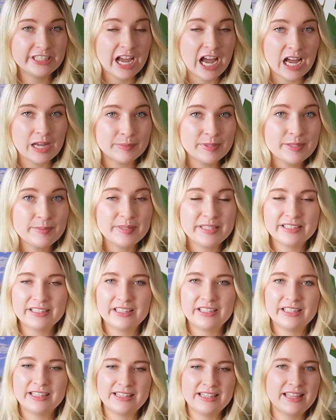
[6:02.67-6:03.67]
hobby
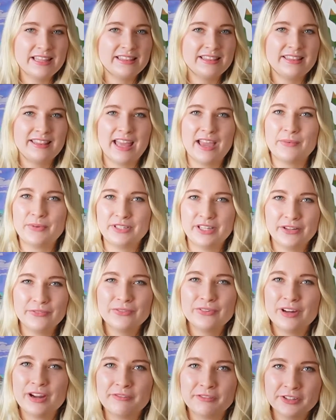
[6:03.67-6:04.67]
because that would take
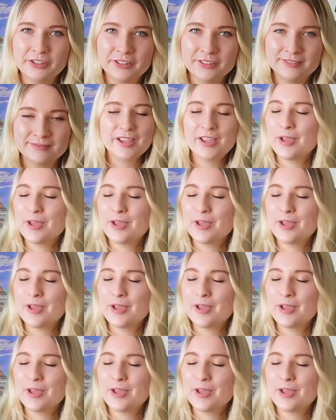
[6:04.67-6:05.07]
forever.